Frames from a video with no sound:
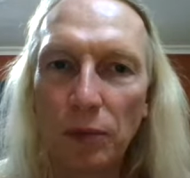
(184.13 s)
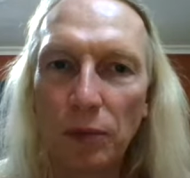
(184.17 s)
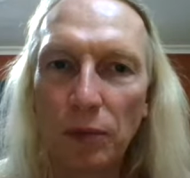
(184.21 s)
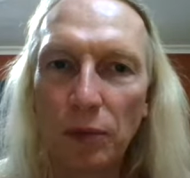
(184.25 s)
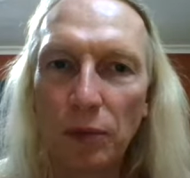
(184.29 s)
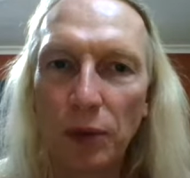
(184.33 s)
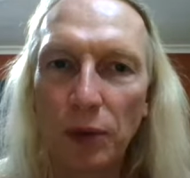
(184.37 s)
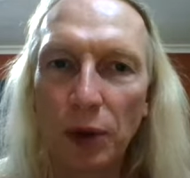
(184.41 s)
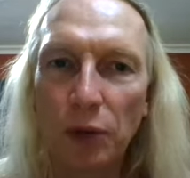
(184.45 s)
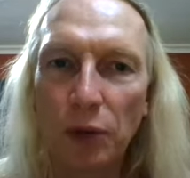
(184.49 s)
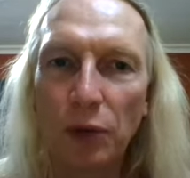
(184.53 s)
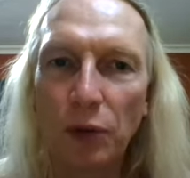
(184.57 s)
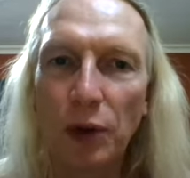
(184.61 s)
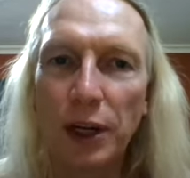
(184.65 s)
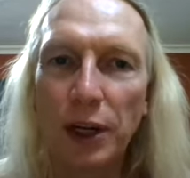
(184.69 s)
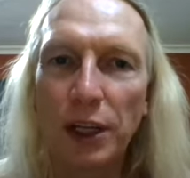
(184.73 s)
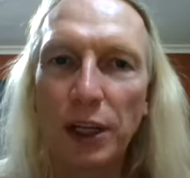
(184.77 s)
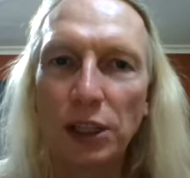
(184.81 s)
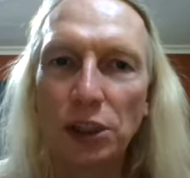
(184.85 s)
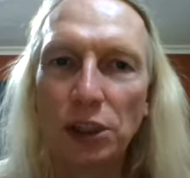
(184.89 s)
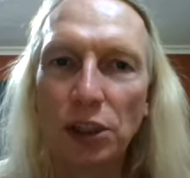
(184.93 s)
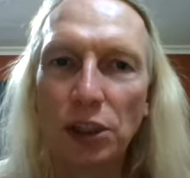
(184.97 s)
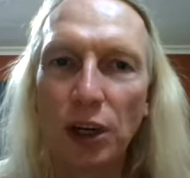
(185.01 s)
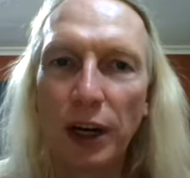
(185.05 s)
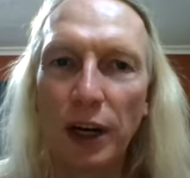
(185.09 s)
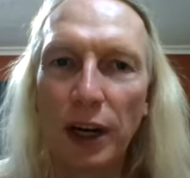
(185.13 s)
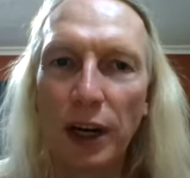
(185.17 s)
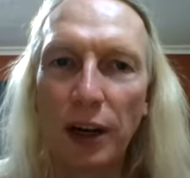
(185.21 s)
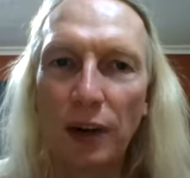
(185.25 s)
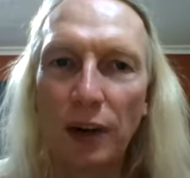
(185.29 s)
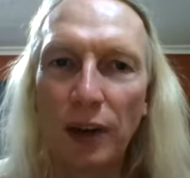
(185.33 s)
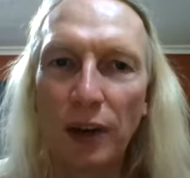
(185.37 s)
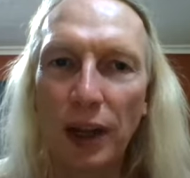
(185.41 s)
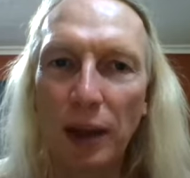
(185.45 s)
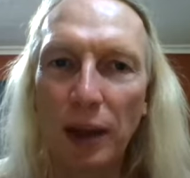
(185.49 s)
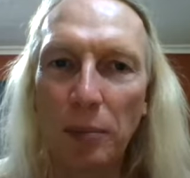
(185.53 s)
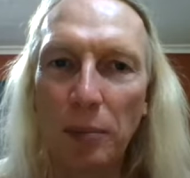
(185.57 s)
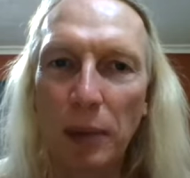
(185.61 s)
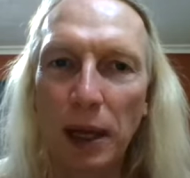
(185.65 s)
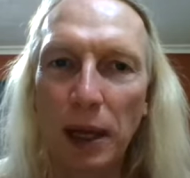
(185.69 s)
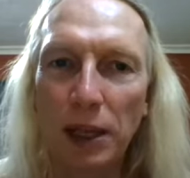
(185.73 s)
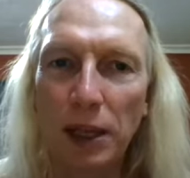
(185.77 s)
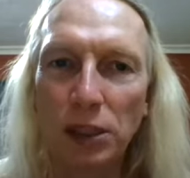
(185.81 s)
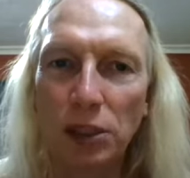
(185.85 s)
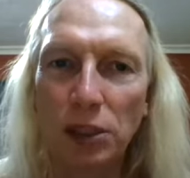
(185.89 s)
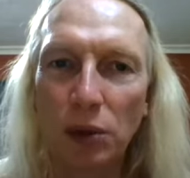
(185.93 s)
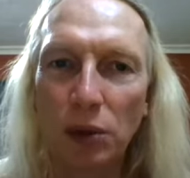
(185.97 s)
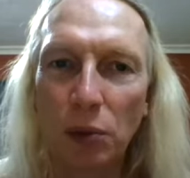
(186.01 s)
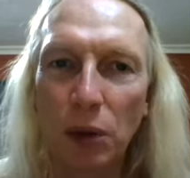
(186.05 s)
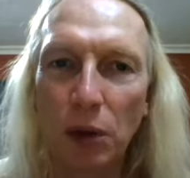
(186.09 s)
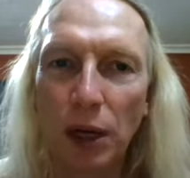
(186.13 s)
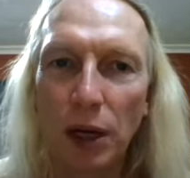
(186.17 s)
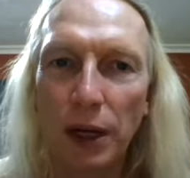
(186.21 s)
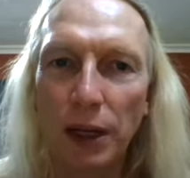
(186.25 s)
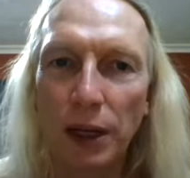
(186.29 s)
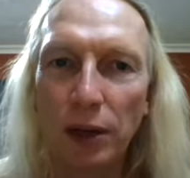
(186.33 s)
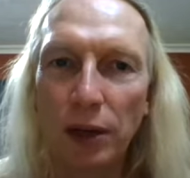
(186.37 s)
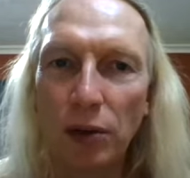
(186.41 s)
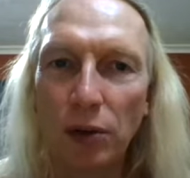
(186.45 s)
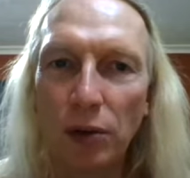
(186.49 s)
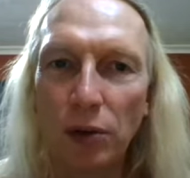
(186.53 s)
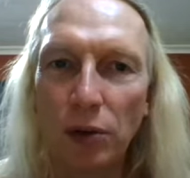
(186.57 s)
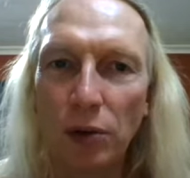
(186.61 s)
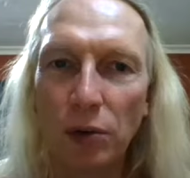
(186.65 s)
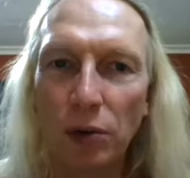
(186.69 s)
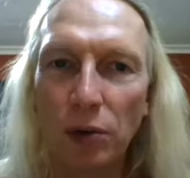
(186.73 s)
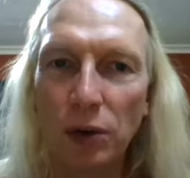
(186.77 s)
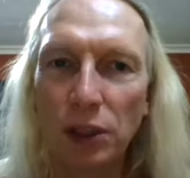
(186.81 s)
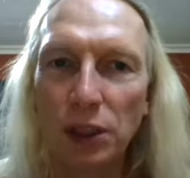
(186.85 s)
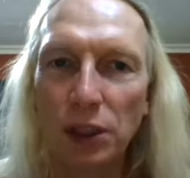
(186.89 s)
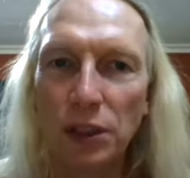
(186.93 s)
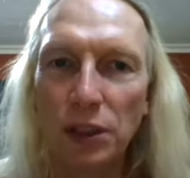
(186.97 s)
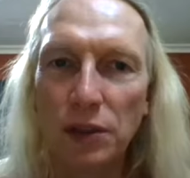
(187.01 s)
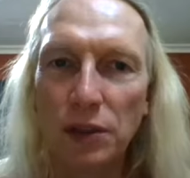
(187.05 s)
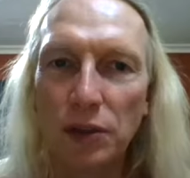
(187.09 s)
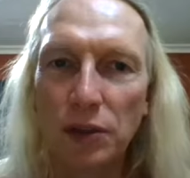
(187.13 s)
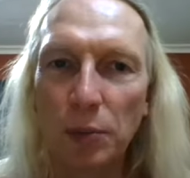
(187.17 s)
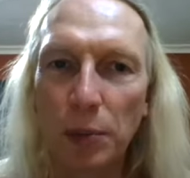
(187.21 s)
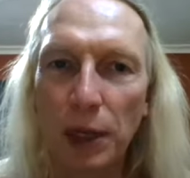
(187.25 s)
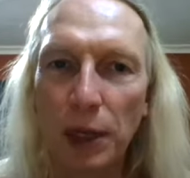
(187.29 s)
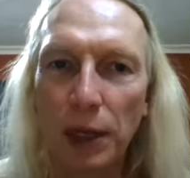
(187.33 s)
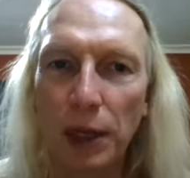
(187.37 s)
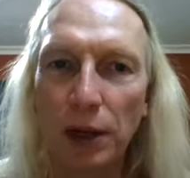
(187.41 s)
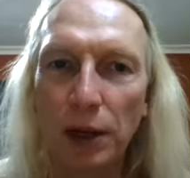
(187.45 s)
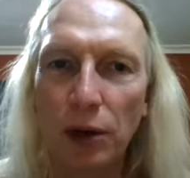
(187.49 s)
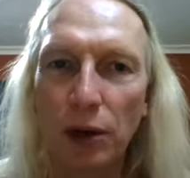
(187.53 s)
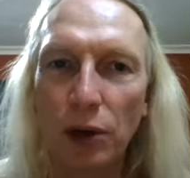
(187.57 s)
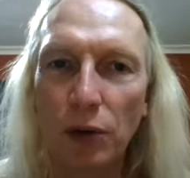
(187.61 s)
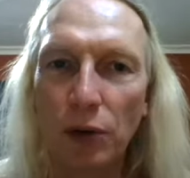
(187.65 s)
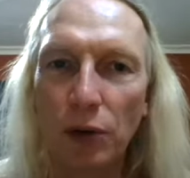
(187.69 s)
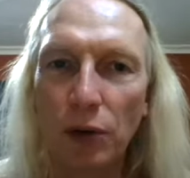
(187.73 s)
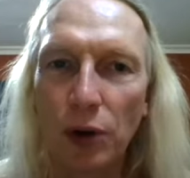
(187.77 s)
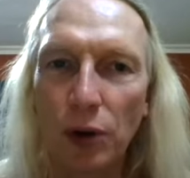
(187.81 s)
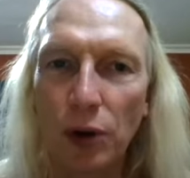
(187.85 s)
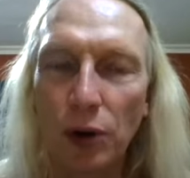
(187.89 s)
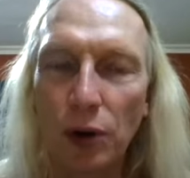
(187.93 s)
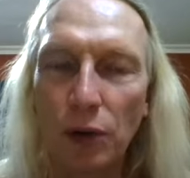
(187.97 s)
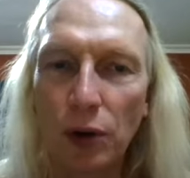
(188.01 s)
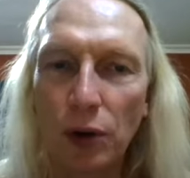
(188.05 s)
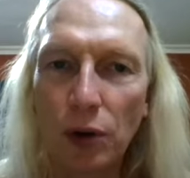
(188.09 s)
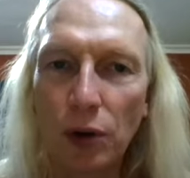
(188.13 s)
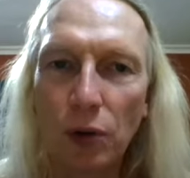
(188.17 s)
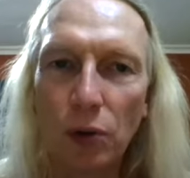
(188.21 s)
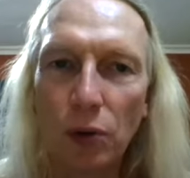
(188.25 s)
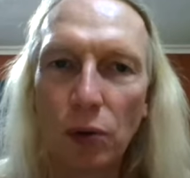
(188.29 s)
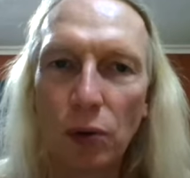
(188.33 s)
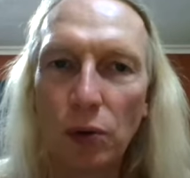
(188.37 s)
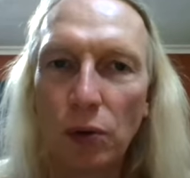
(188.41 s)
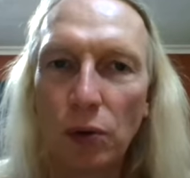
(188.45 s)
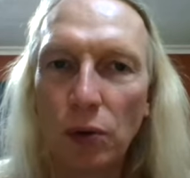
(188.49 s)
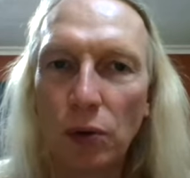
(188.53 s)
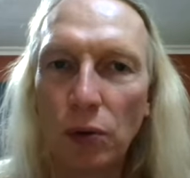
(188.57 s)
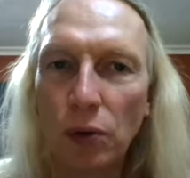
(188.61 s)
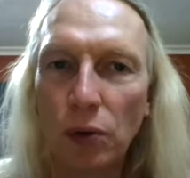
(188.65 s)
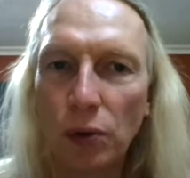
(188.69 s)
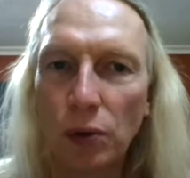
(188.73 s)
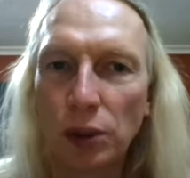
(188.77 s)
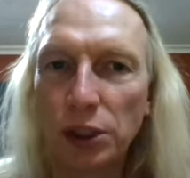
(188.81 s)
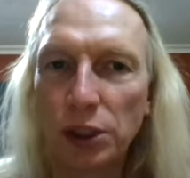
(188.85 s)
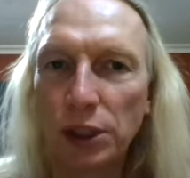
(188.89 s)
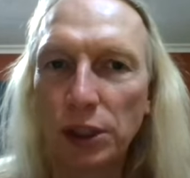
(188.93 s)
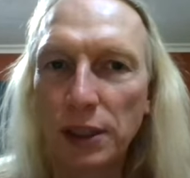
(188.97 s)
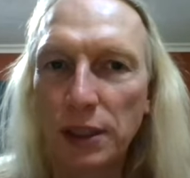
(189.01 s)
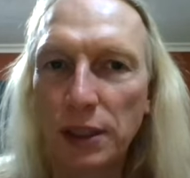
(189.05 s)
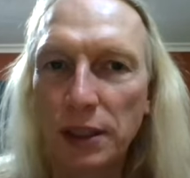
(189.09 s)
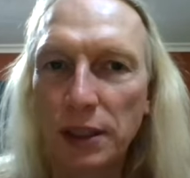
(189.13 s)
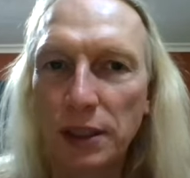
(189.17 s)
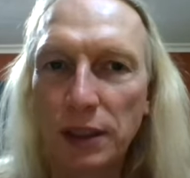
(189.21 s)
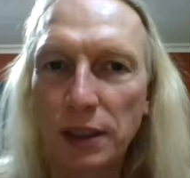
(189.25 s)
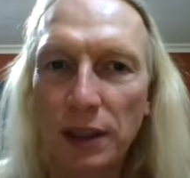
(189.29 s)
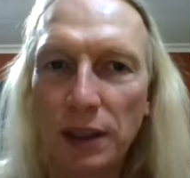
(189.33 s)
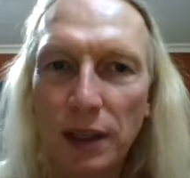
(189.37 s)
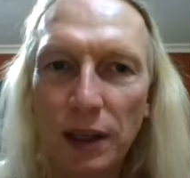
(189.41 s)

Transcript: Feel free to try out that mantra, Waheguru, and just repeat it over and over, or just